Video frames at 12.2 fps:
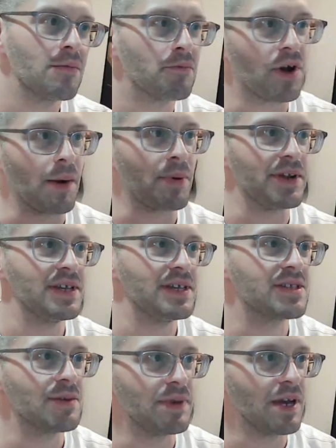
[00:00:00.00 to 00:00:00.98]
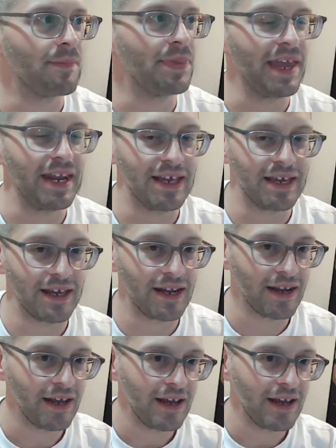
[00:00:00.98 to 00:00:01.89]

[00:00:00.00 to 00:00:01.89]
properties to be updated.